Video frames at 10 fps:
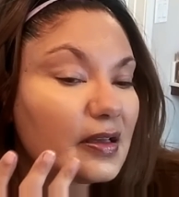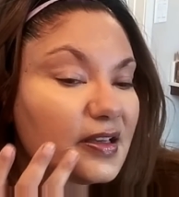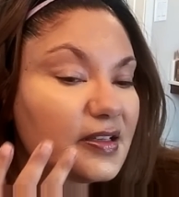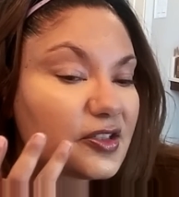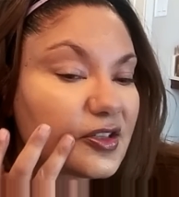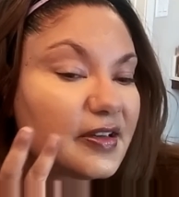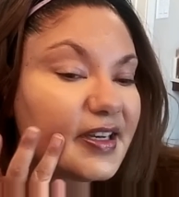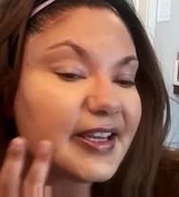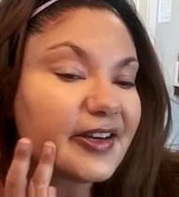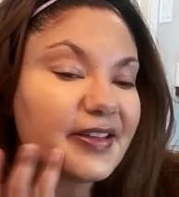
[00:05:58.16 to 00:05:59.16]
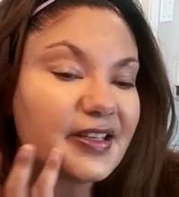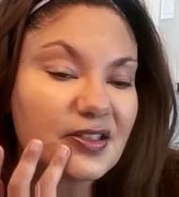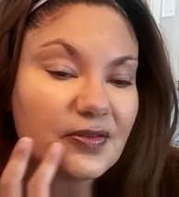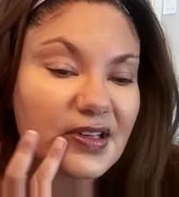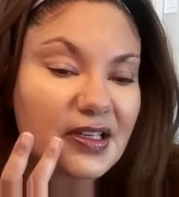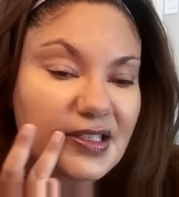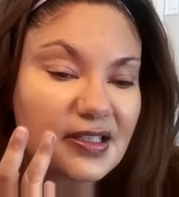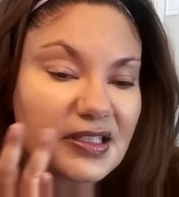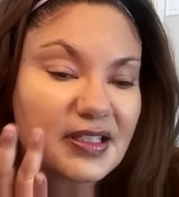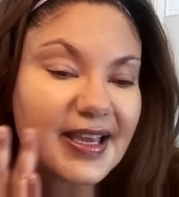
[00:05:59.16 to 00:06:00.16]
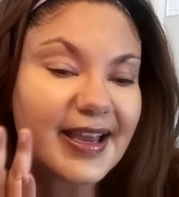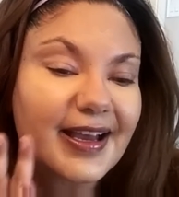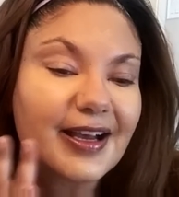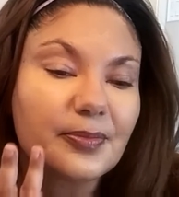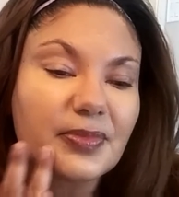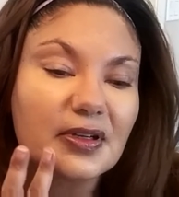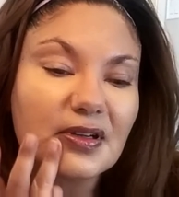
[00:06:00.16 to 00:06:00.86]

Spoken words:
In certain areas, you want to just tap.